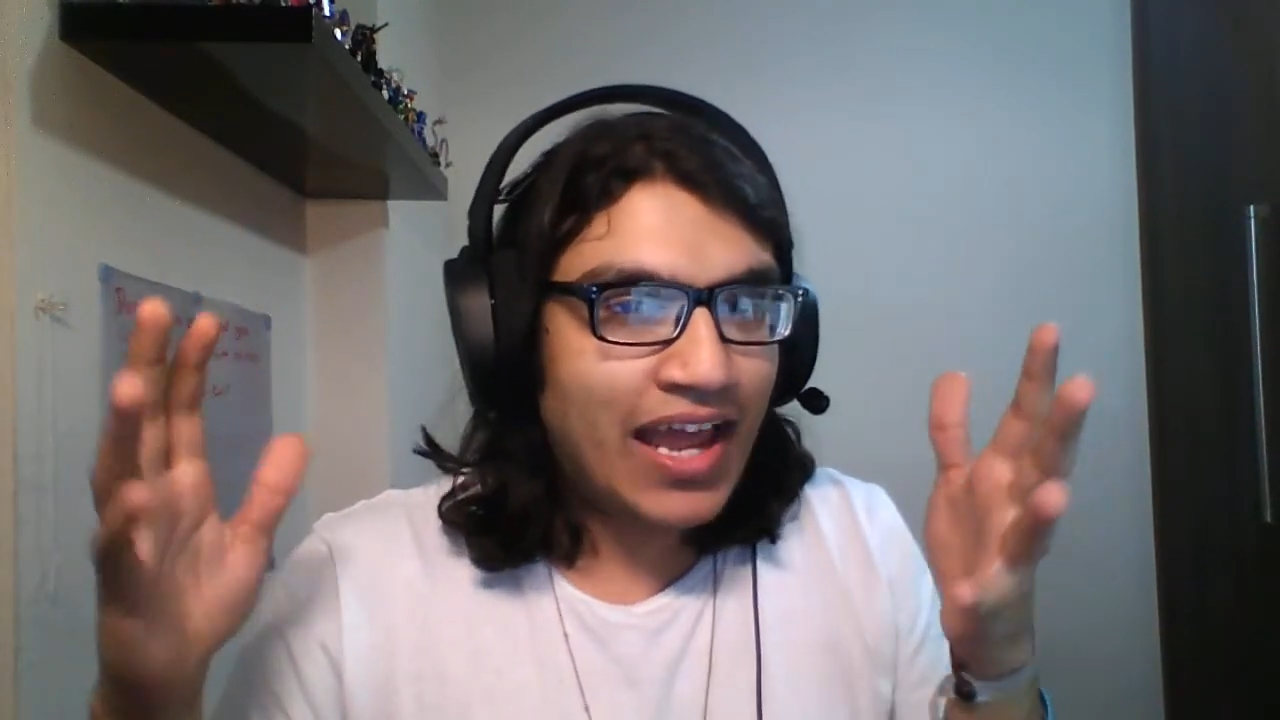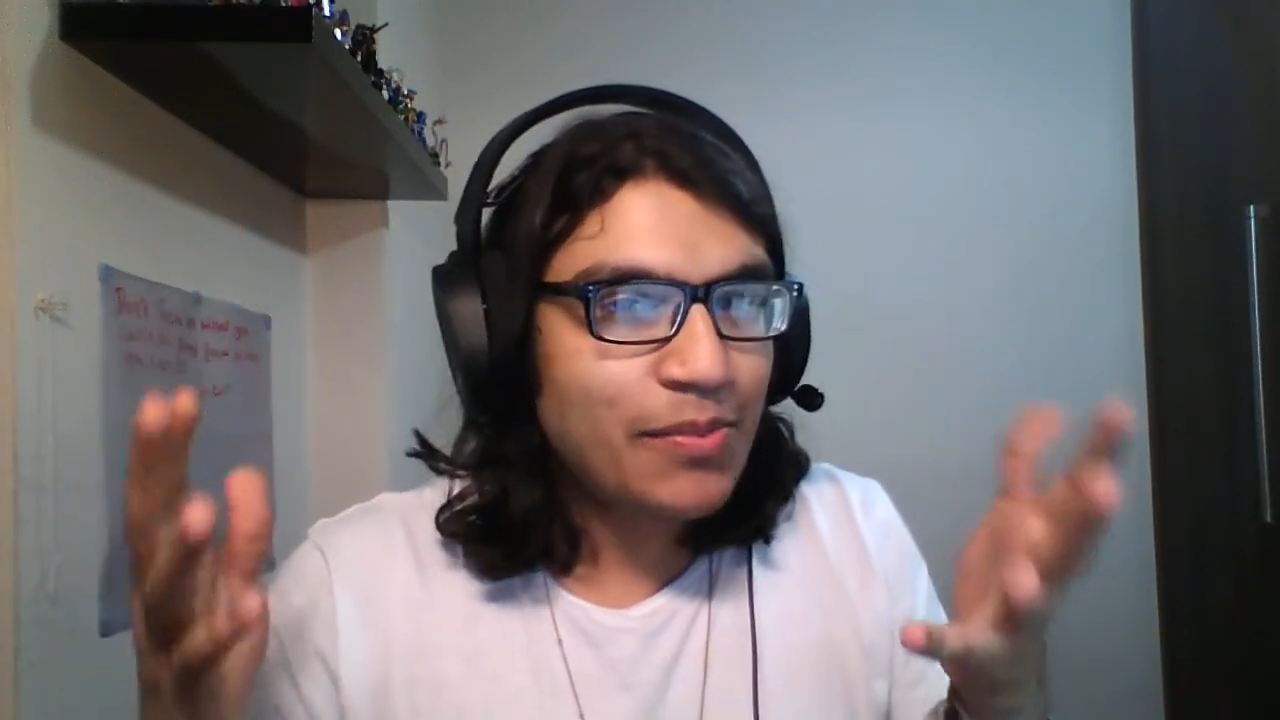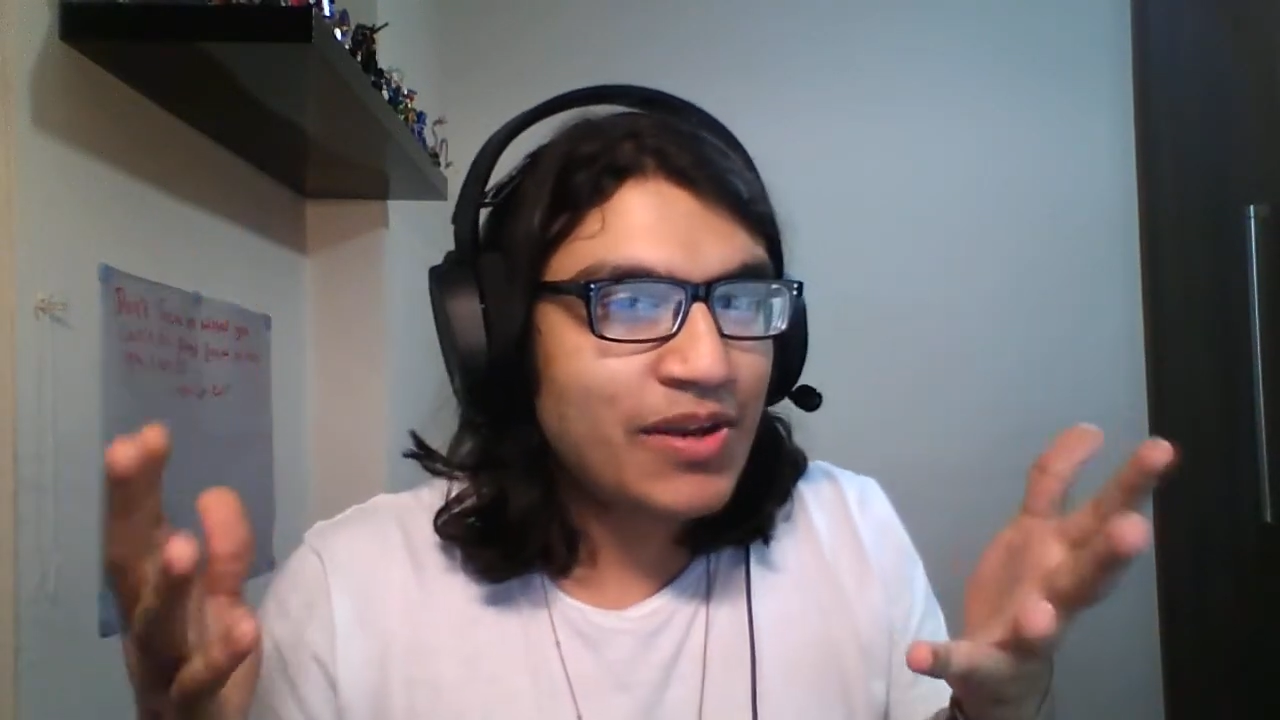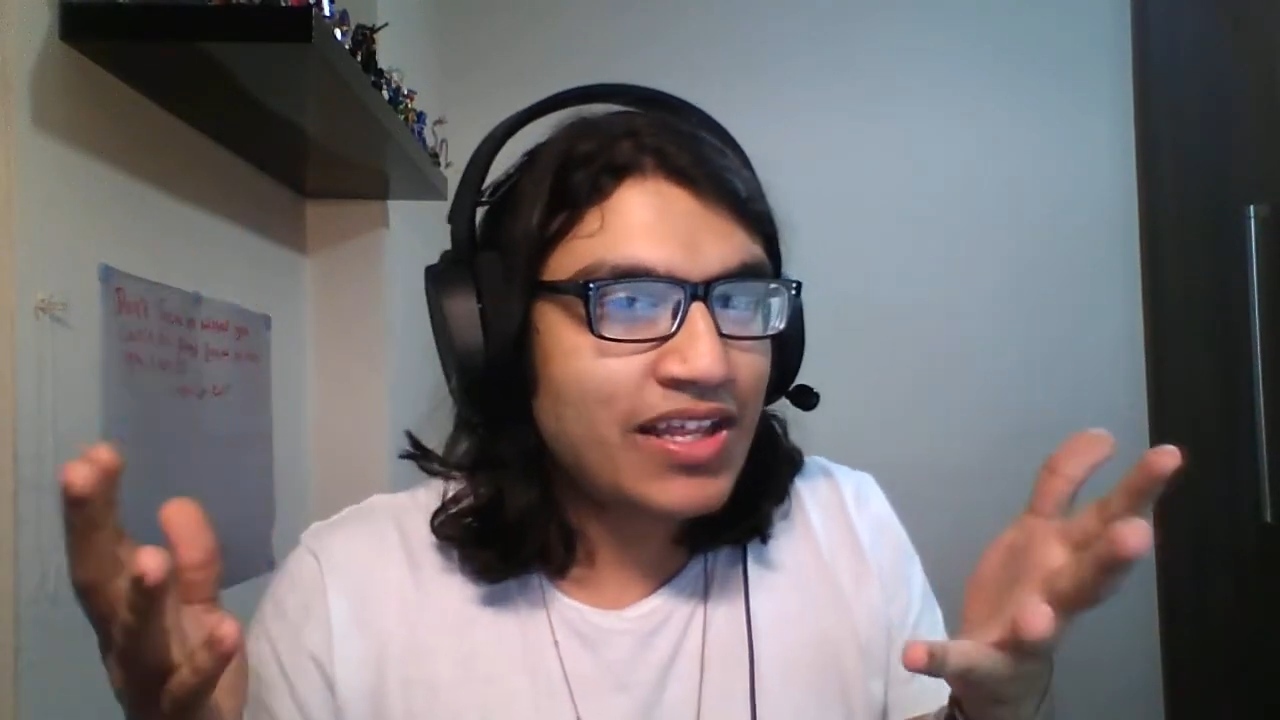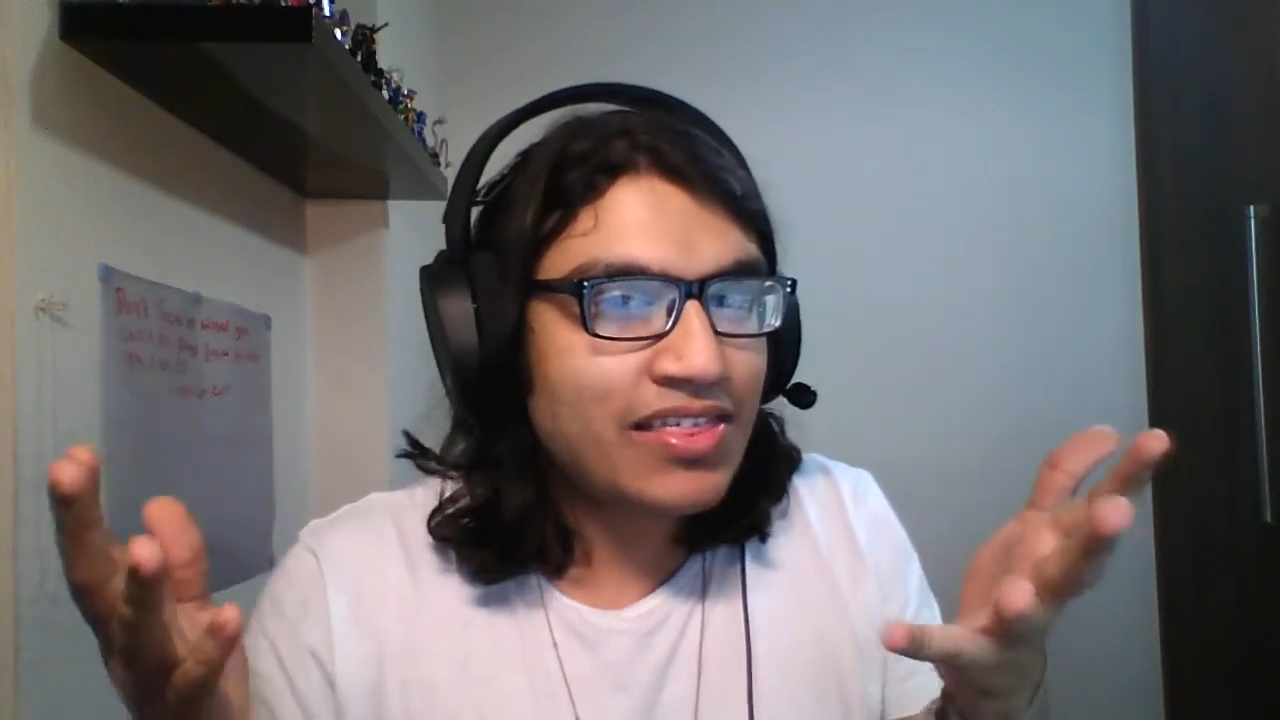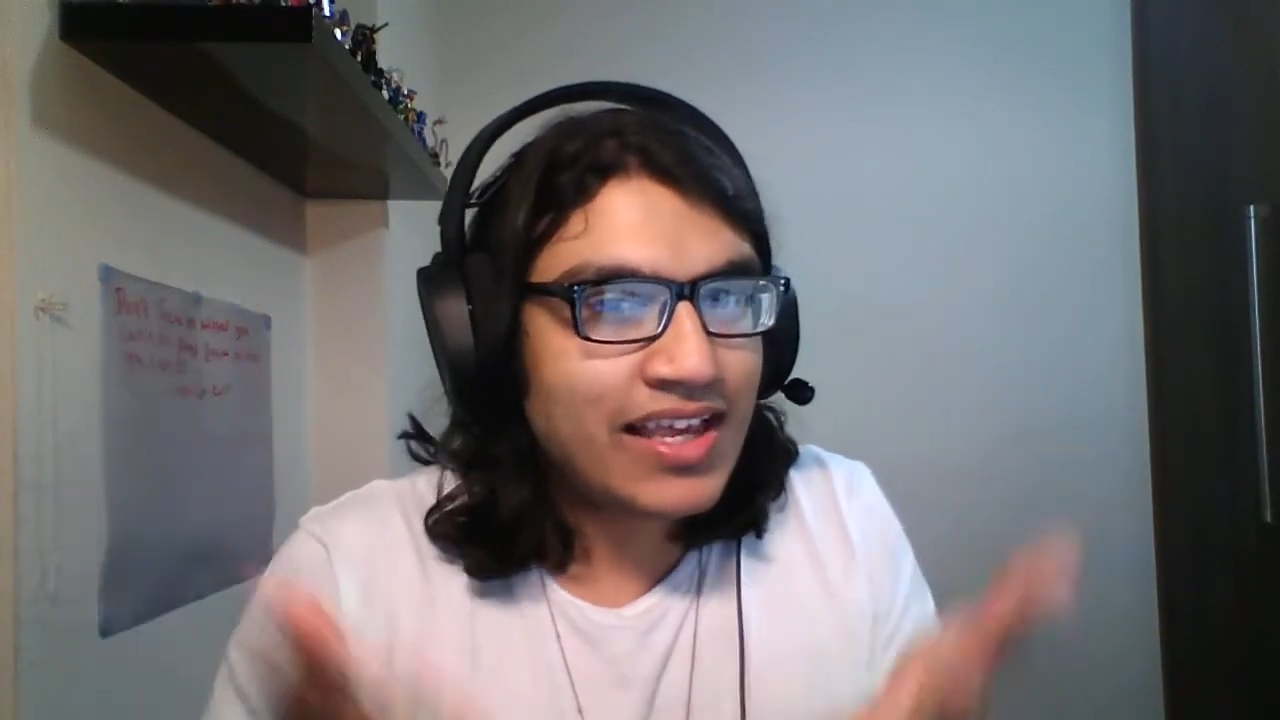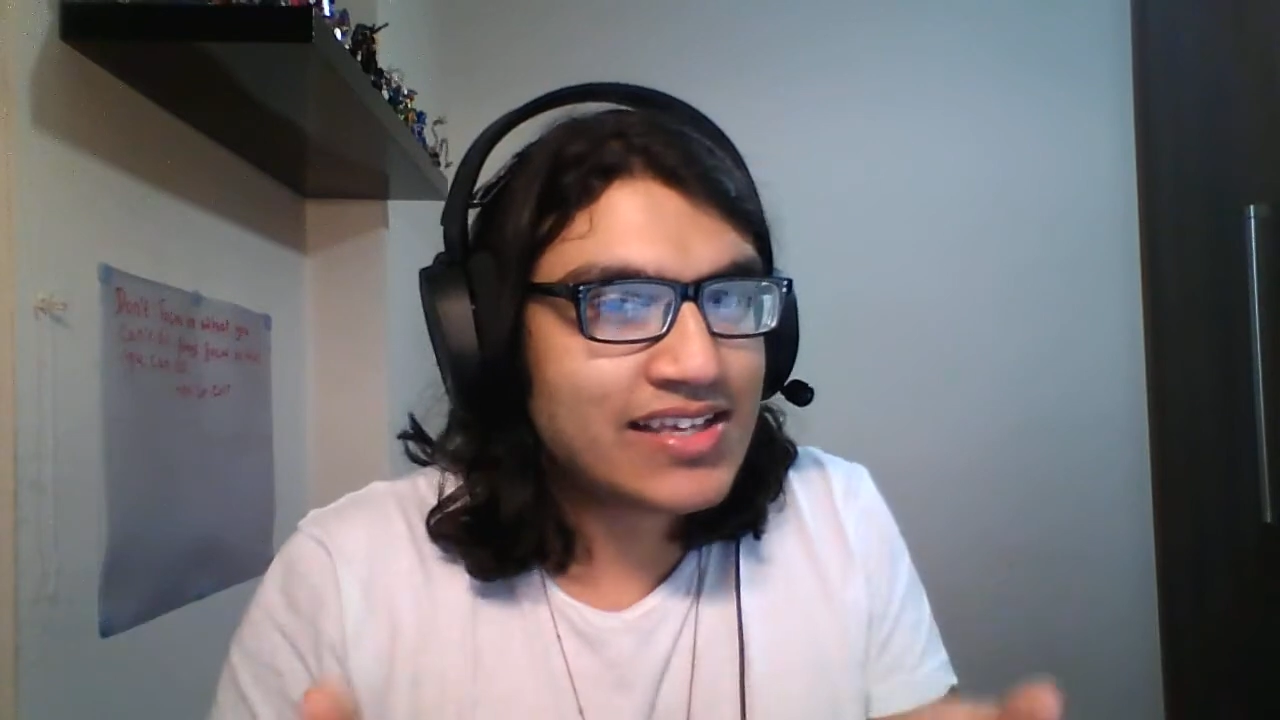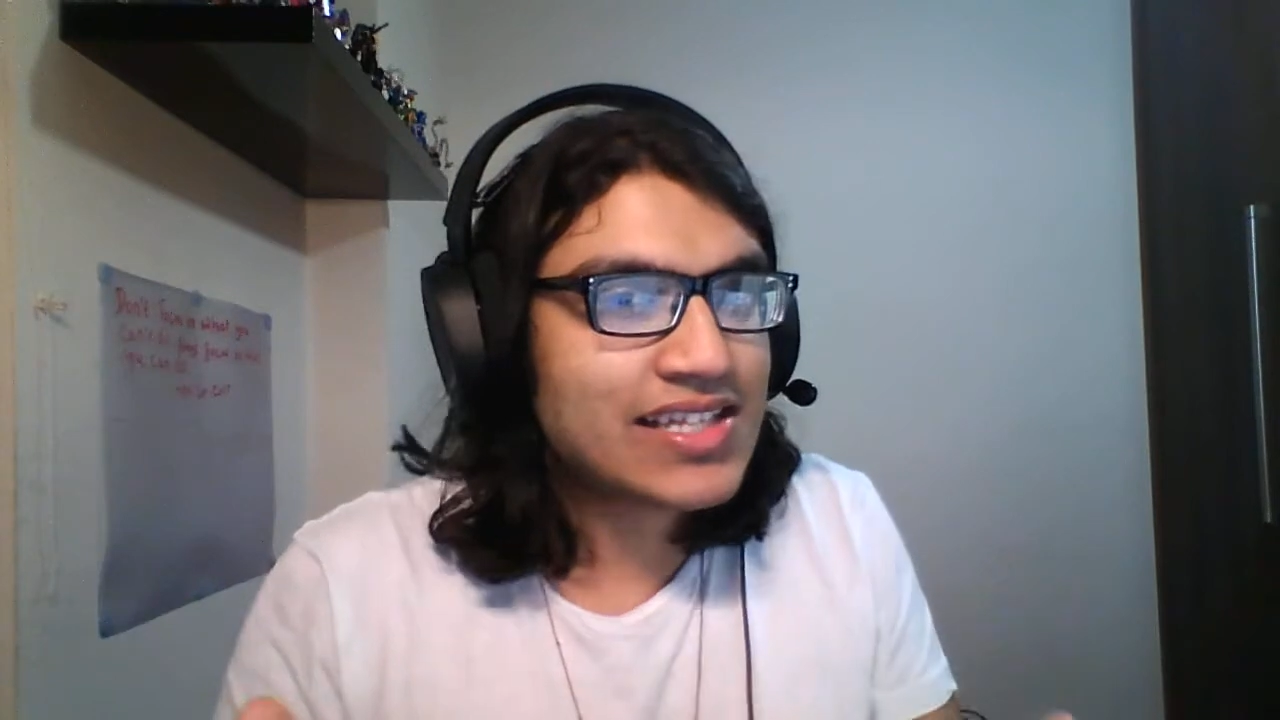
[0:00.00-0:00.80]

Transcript: anybody thinks